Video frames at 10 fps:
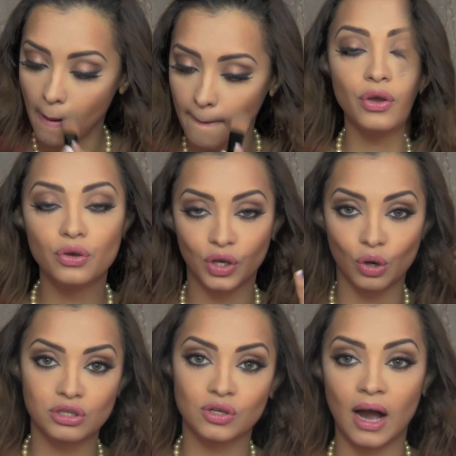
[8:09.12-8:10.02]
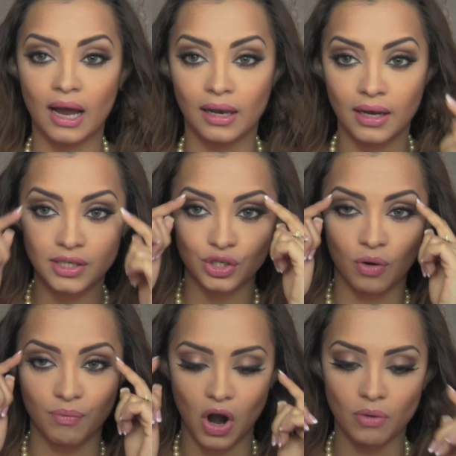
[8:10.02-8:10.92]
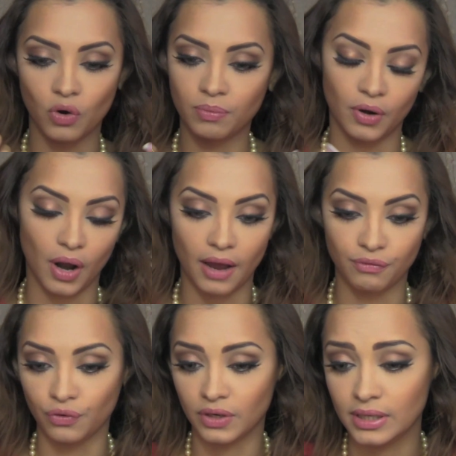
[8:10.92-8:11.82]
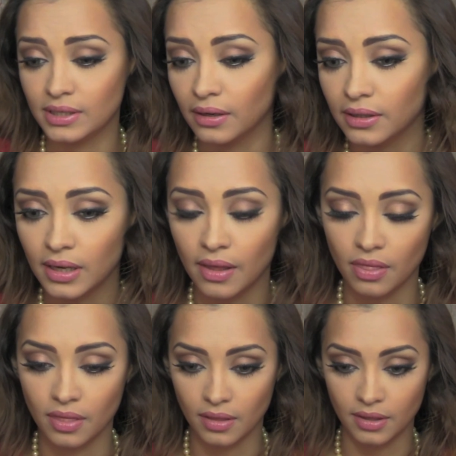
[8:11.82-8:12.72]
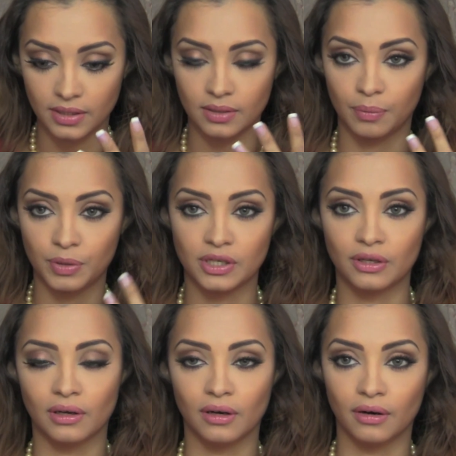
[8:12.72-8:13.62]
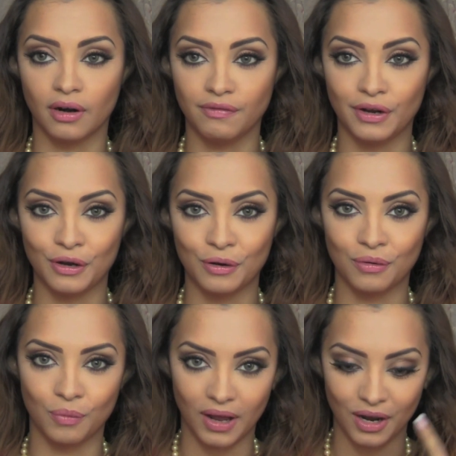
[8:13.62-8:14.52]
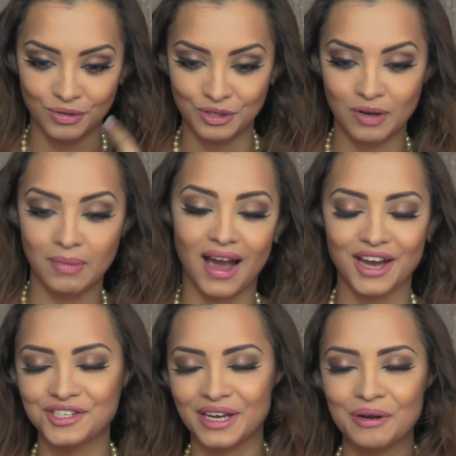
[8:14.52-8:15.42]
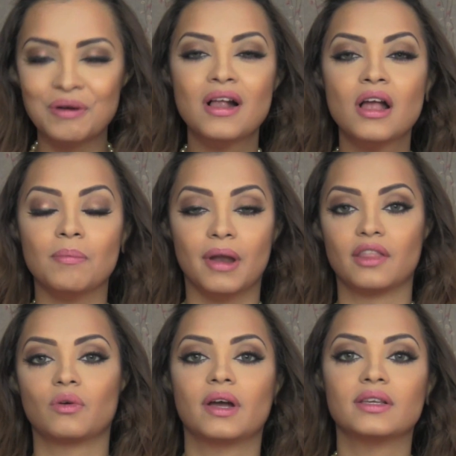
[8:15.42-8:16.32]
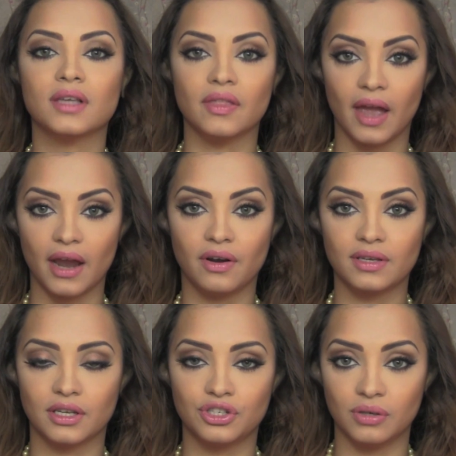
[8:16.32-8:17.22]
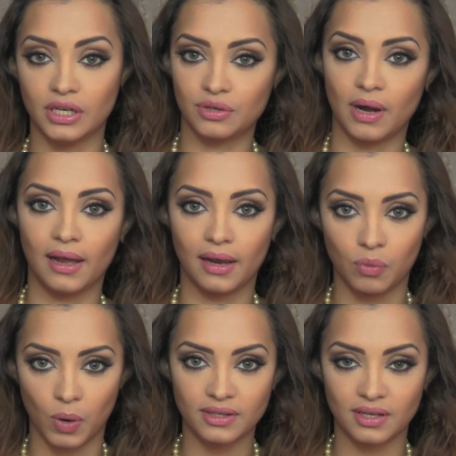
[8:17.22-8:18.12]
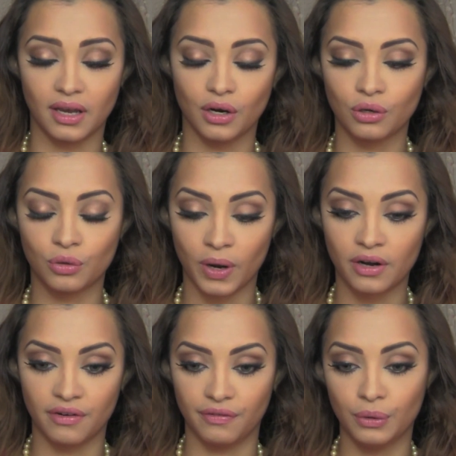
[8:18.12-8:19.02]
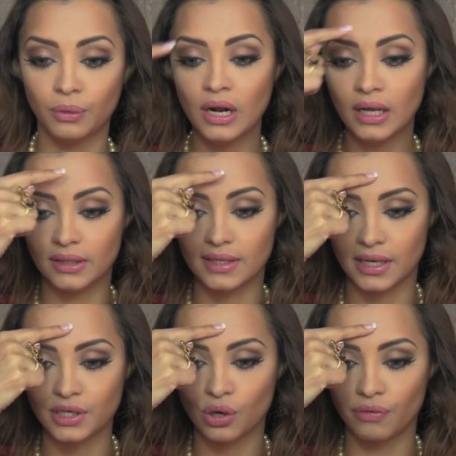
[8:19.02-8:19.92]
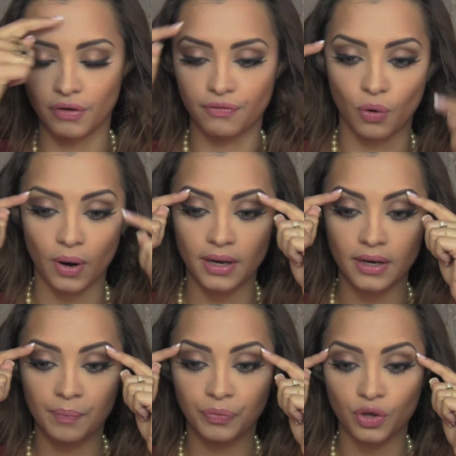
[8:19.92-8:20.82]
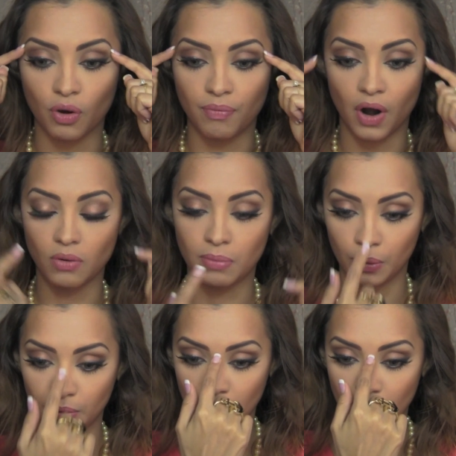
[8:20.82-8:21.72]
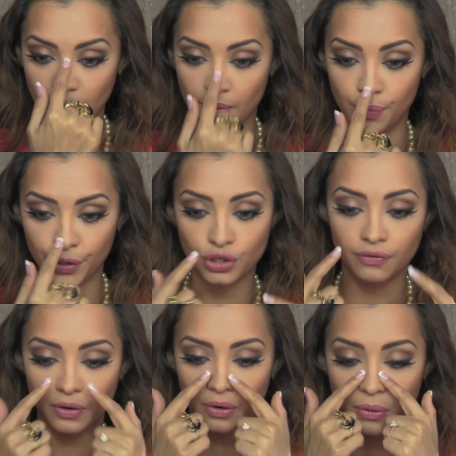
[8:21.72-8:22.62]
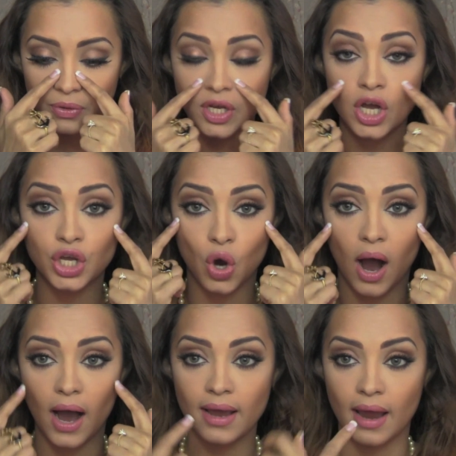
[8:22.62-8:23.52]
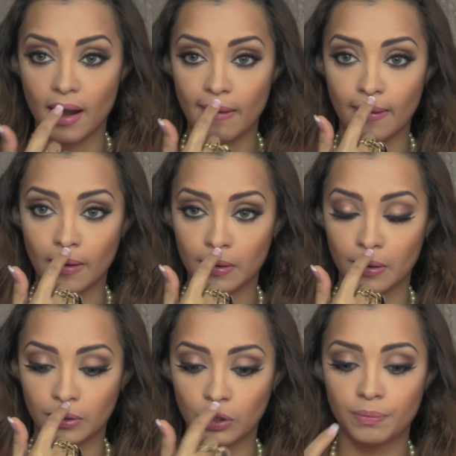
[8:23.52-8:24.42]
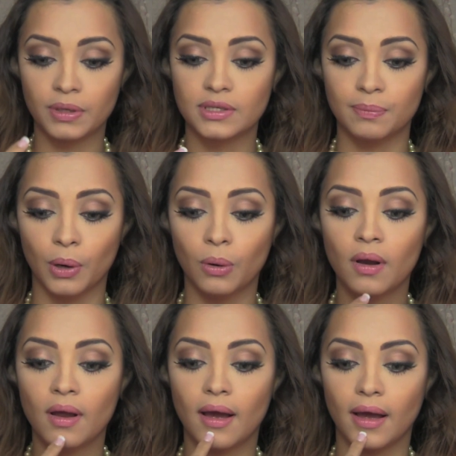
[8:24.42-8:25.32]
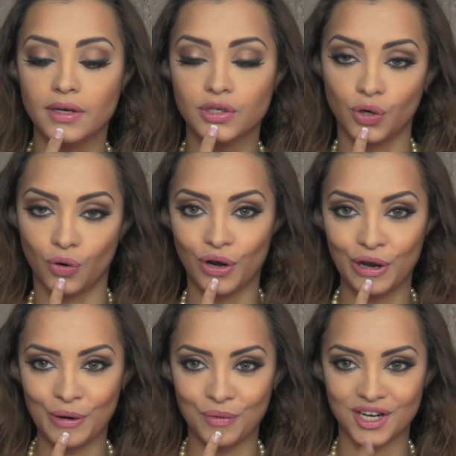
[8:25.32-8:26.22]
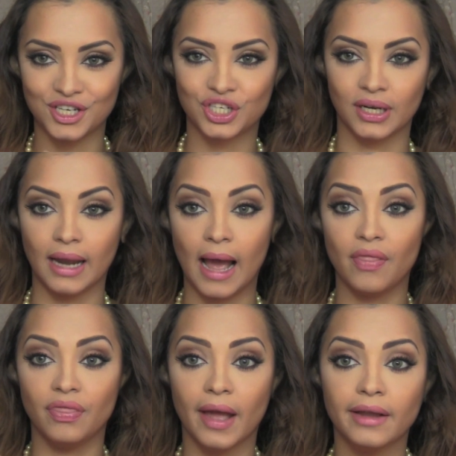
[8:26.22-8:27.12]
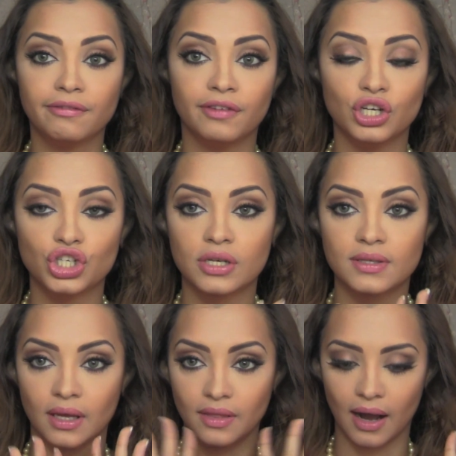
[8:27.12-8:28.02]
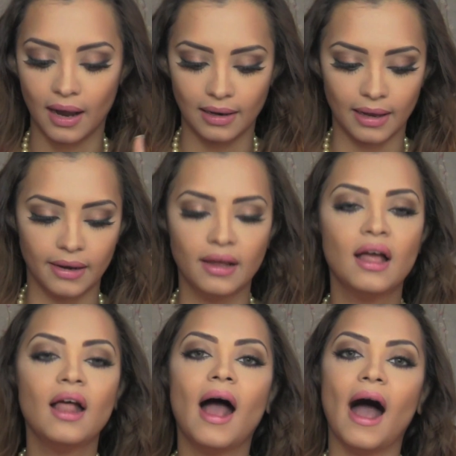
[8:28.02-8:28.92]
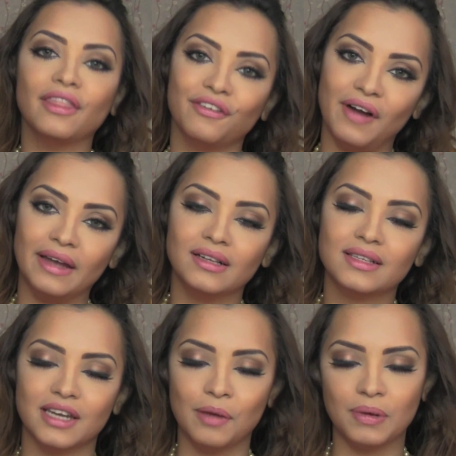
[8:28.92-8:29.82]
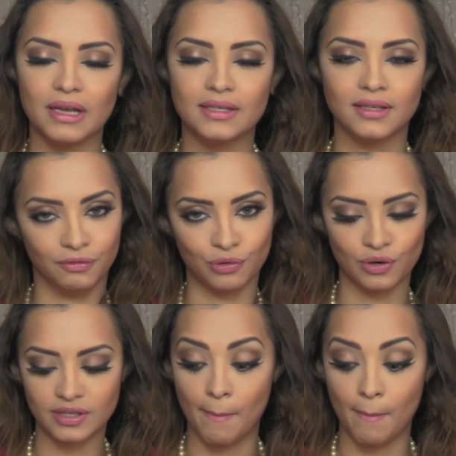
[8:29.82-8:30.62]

Now you can also highlight your brow bone, but I've already done it in this particular video while I was doing my eyeshadow. But otherwise, the areas that you need to highlight, once again, a quick review: the center of your forehead, your brow bone, the bridge of your nose, your eye area, your Cupid's bow, and your lower chin. And that finishes the highlighting. And the final step is, of course,